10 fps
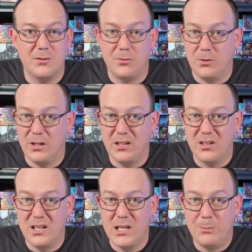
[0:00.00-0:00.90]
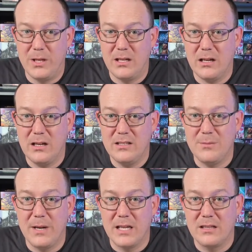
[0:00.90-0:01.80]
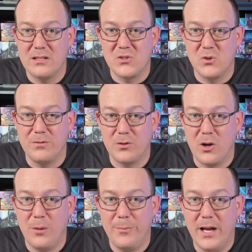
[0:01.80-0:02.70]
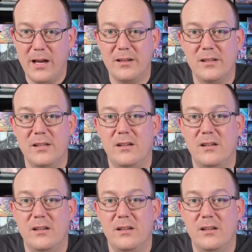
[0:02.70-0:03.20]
You've really got to hit a big card to make this good for combat.